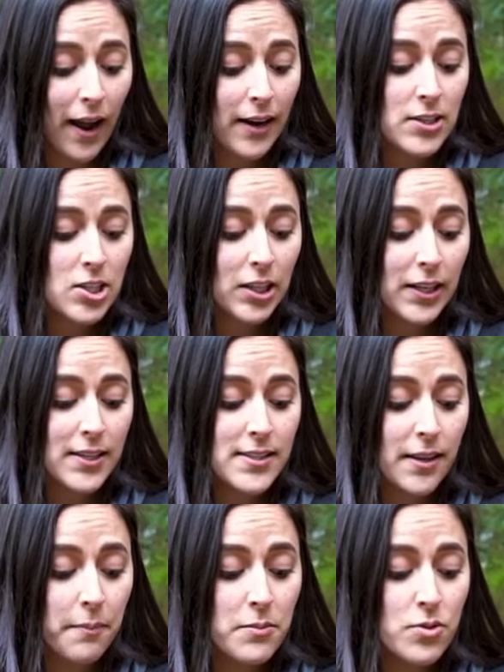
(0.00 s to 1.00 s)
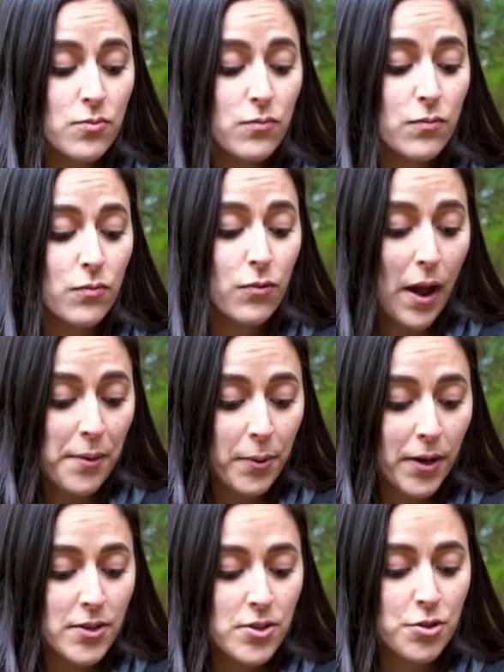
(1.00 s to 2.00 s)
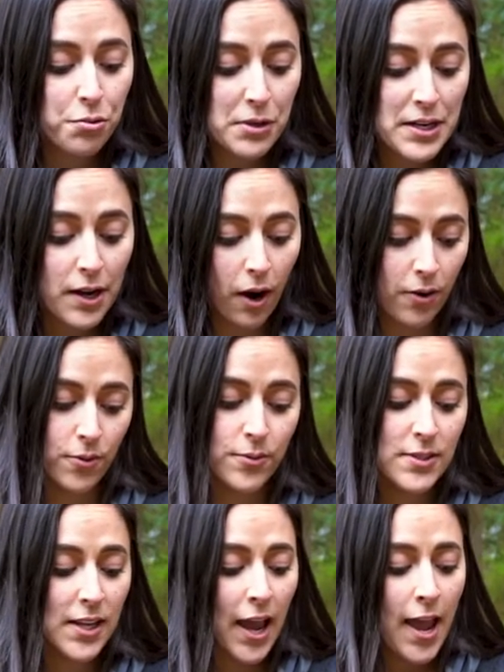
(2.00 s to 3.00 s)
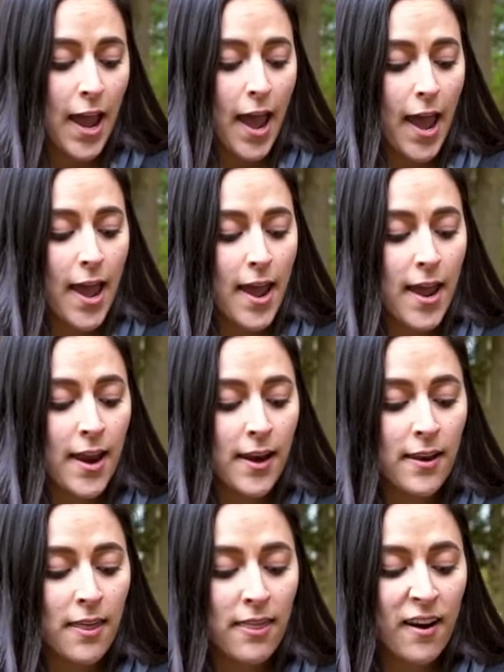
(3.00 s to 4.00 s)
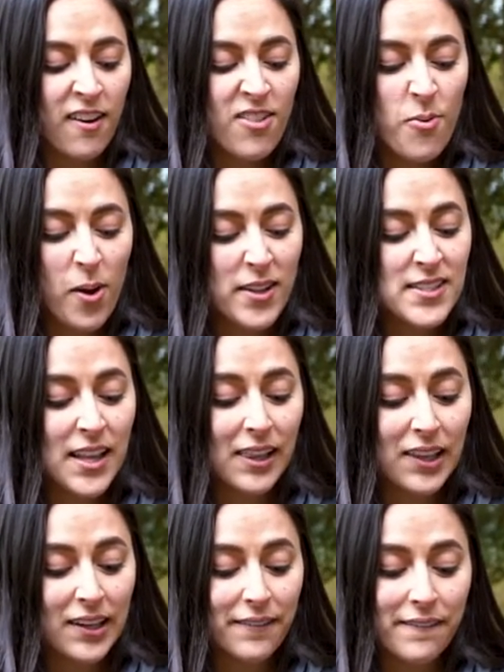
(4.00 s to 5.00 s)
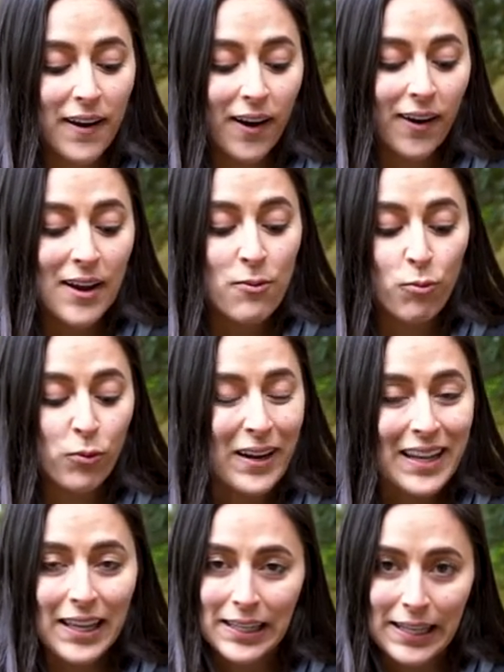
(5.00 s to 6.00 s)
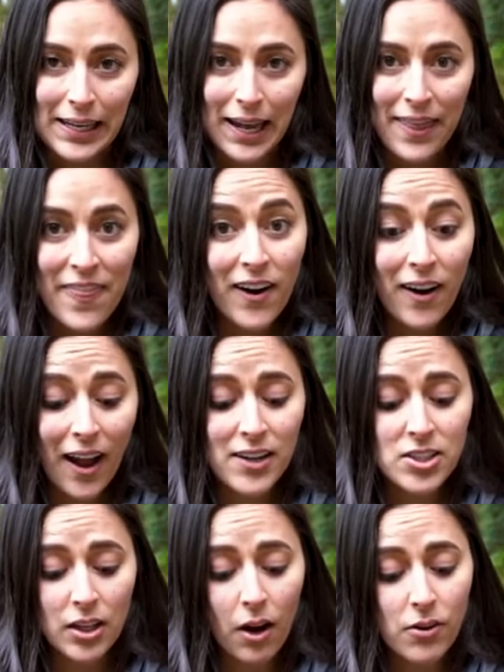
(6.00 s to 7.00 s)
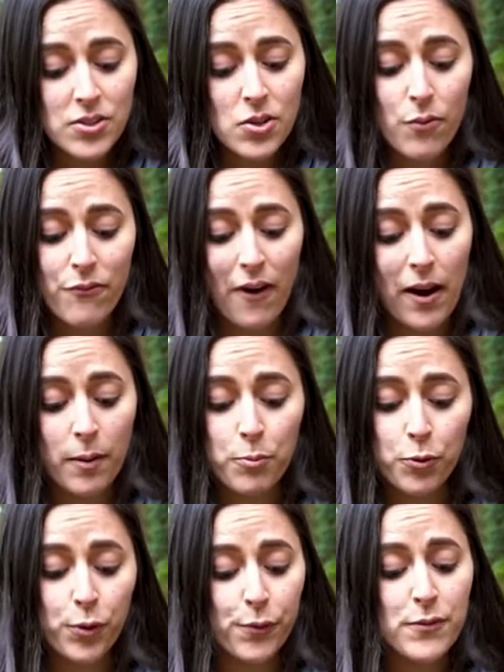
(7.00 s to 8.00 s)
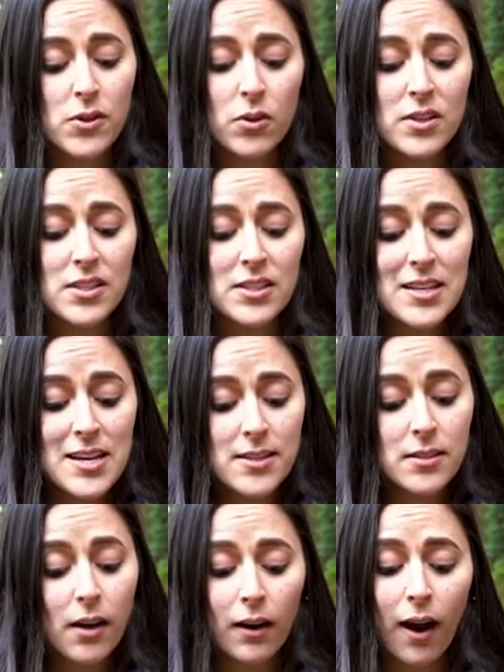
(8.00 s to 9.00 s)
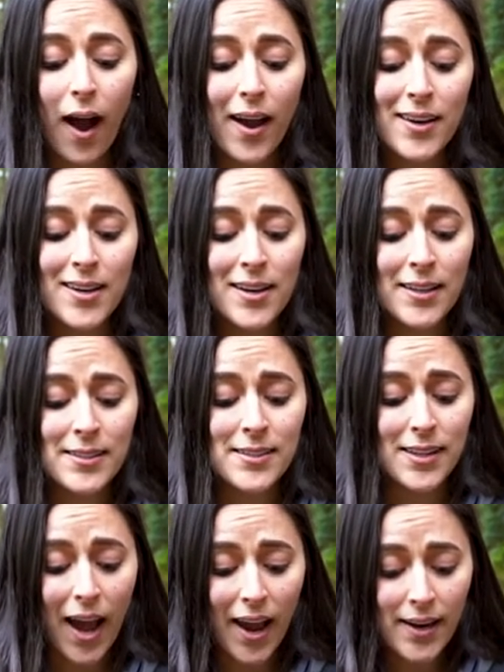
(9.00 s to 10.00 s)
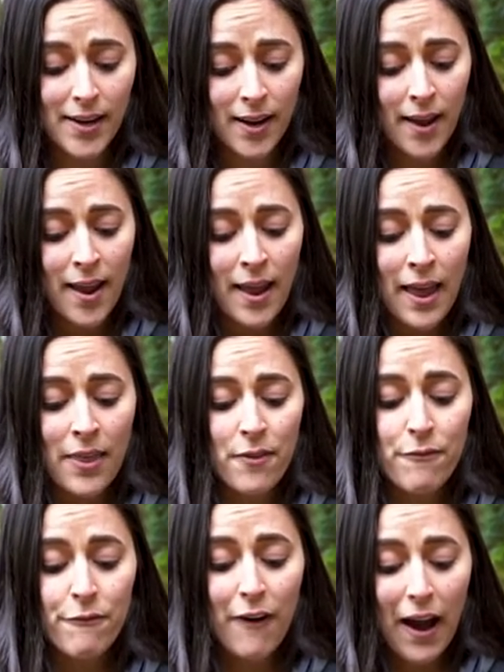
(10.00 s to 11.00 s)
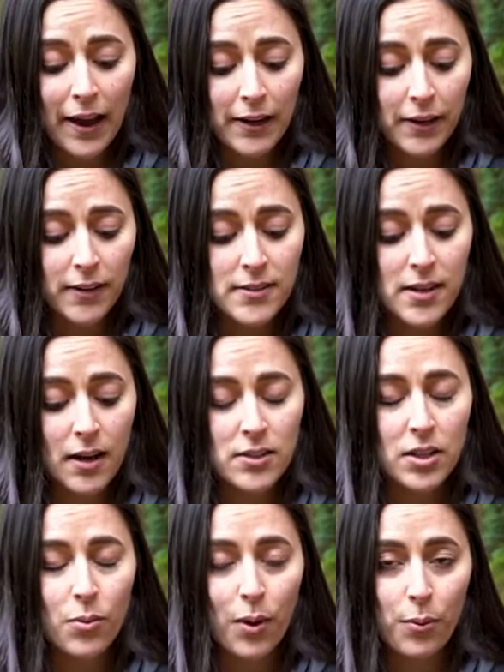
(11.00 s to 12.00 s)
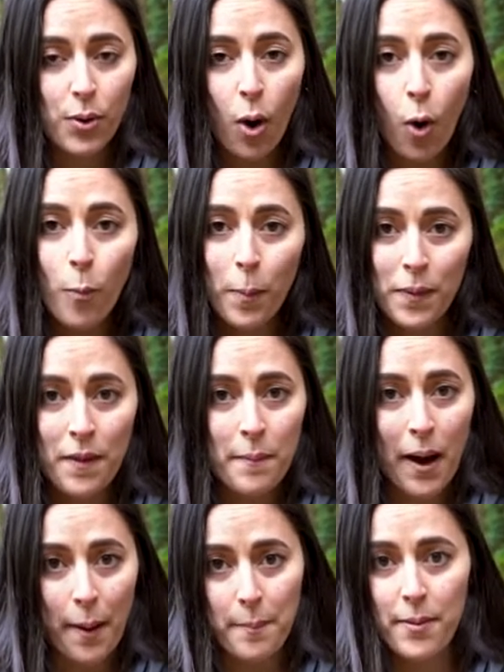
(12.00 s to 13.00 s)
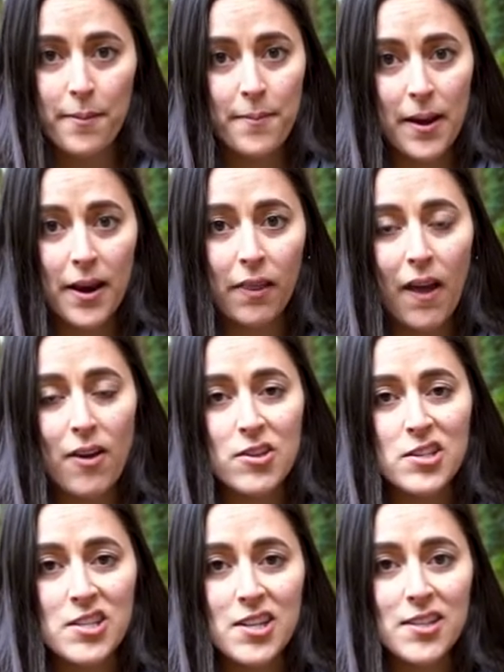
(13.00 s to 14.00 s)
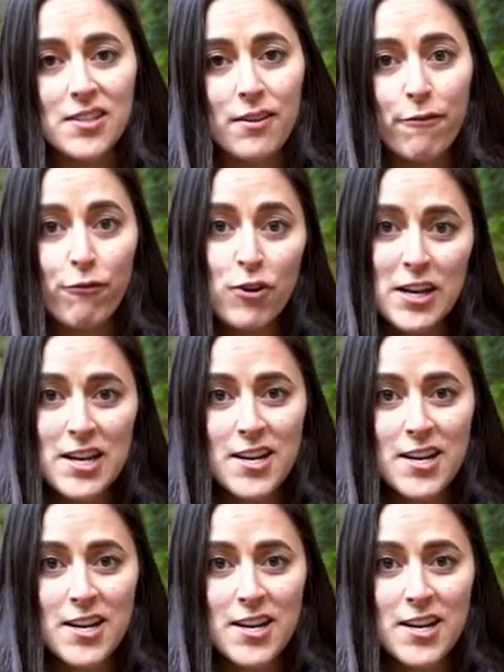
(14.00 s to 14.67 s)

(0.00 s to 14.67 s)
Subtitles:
actually some redwood tree cones. And they're the ones that look very wrinkly, and they're actually also fireproof. So the seeds are hiding inside, and the fire is actually what would open them up and allow the seeds free